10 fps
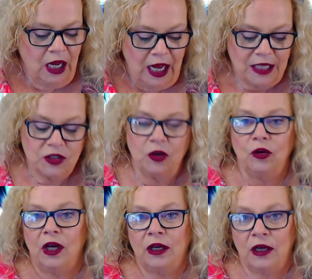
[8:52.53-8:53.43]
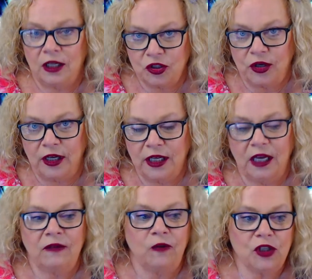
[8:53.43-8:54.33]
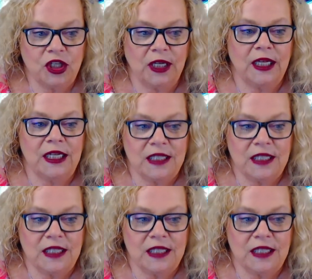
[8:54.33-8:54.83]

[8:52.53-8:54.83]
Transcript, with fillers: Uh, so uh, Australia, unfortunately,